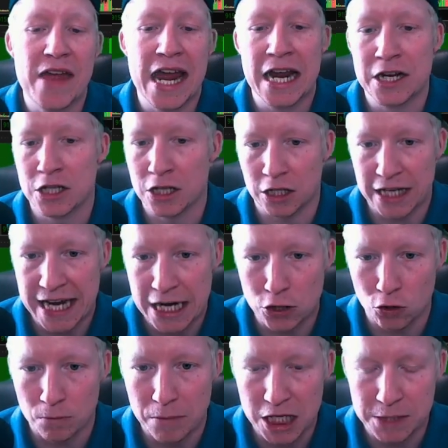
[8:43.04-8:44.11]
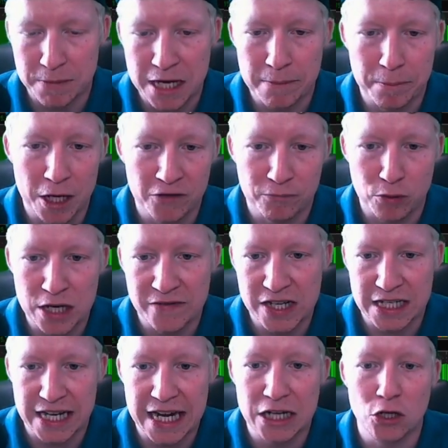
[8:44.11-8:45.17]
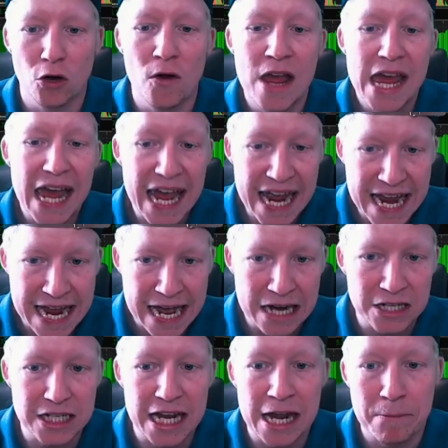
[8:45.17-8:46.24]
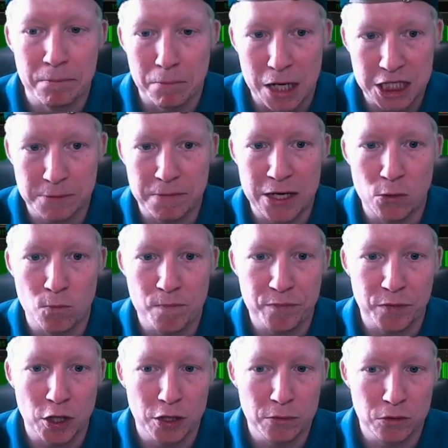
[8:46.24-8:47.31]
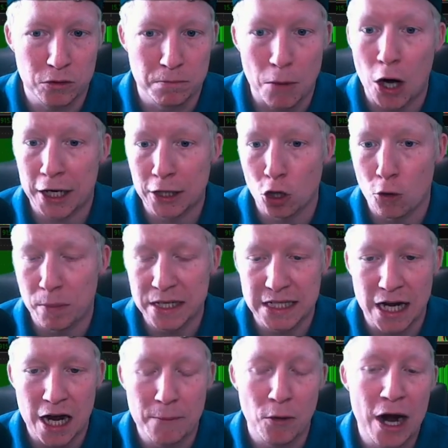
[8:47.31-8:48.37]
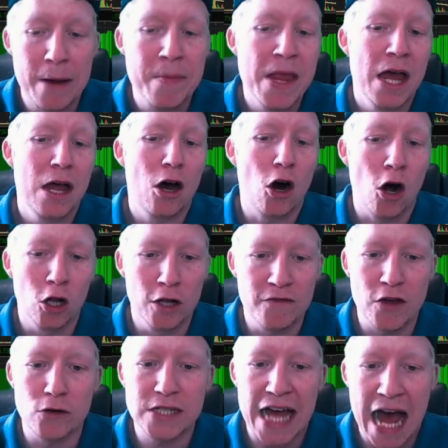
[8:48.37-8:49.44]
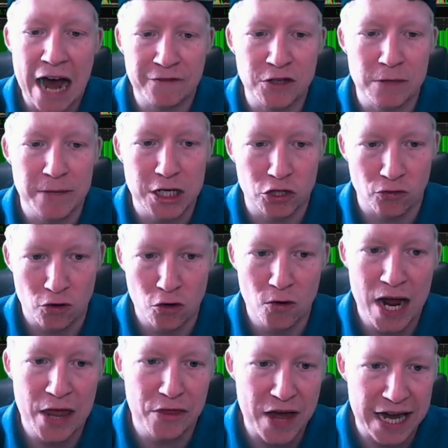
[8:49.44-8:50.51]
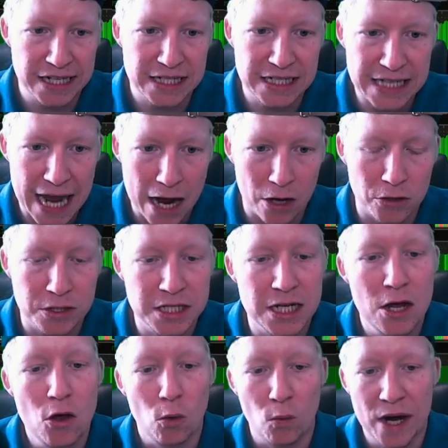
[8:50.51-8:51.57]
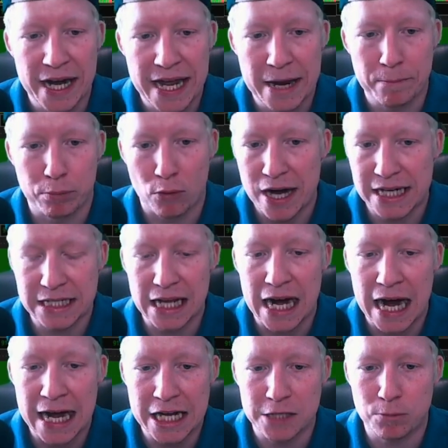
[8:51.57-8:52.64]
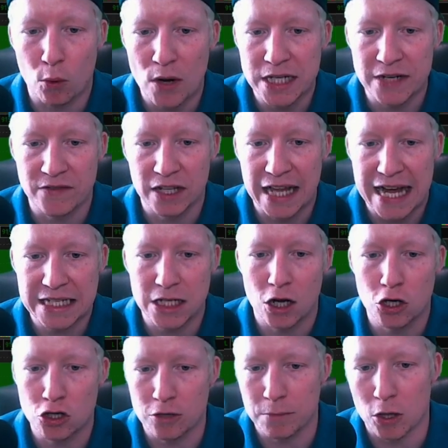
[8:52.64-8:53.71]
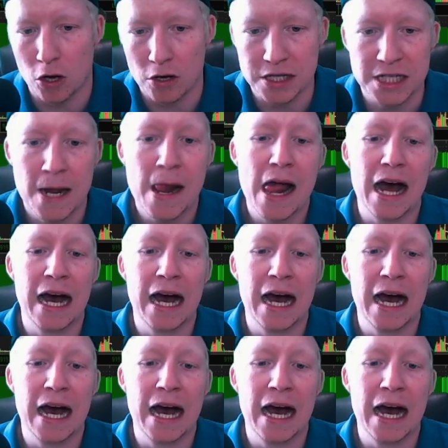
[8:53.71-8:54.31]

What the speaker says: and the candle must be above previous candle, and it must be market open time, right? All of those have to be true. And then it sells when it breaks the highest point of the last 100 bars.